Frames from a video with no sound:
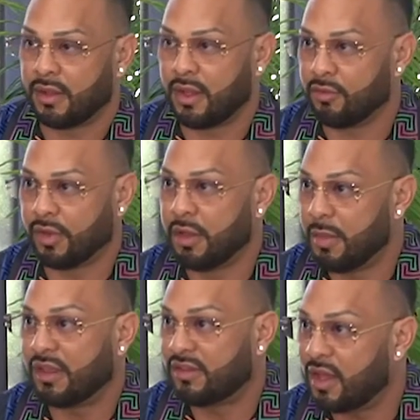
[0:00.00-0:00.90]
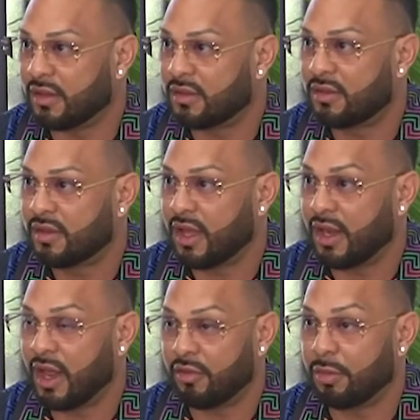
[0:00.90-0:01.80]
it really makes sense,
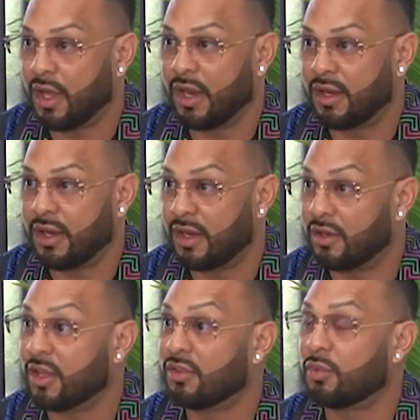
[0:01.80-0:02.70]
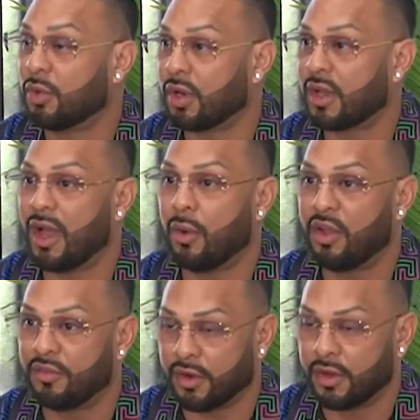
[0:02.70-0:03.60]
and I've applied it, and it does work.
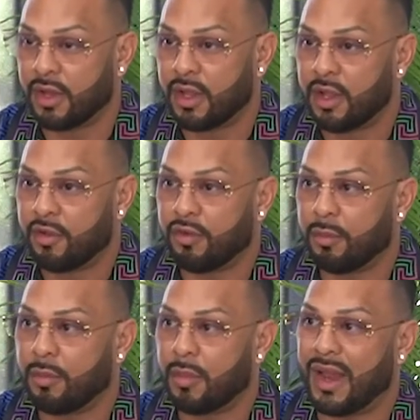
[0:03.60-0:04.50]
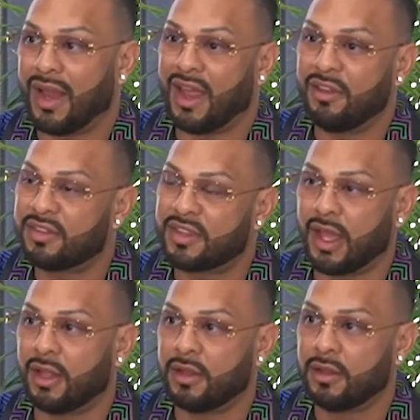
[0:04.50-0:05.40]
However, from my
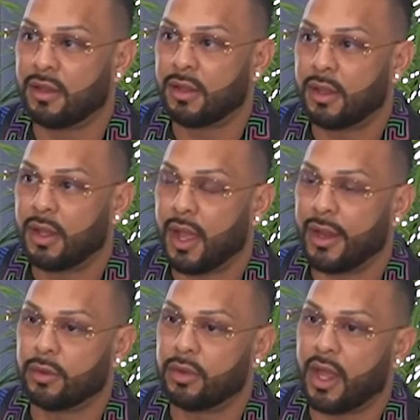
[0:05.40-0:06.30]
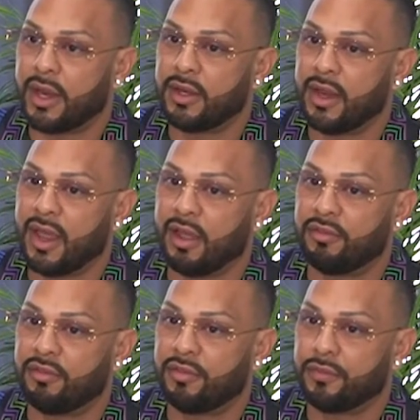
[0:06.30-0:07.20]
lifestyle, I don't I didn't
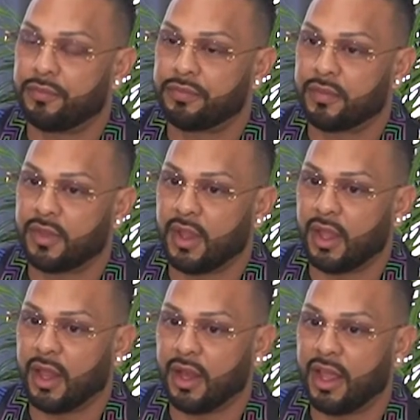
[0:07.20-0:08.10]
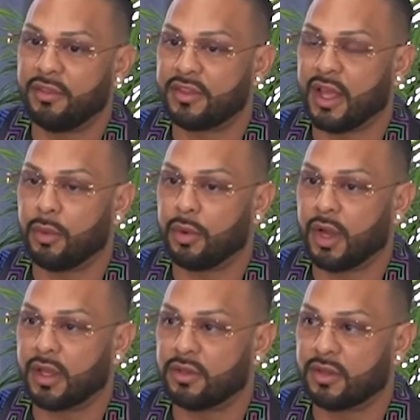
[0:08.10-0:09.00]
have a lifestyle where
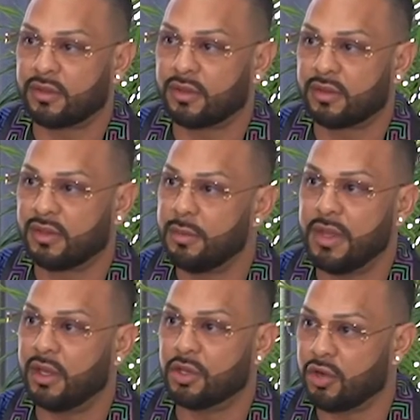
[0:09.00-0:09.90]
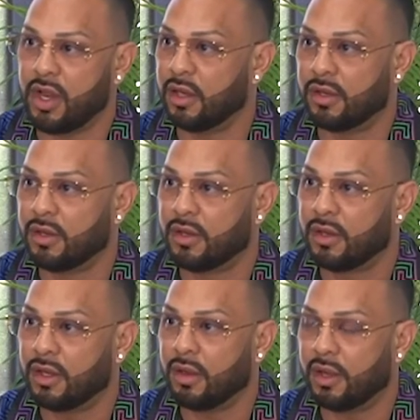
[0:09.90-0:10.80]
I can just sleep, eat, and train.
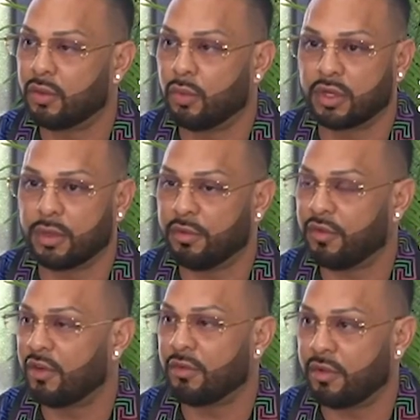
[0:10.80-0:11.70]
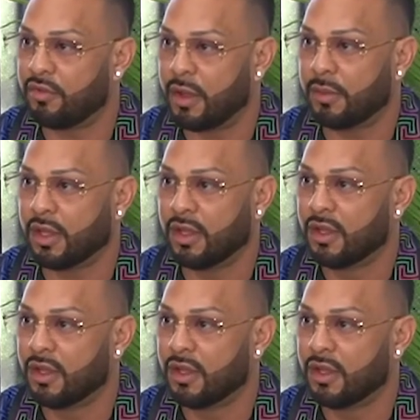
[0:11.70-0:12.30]
You know, I had to work to provide for my family,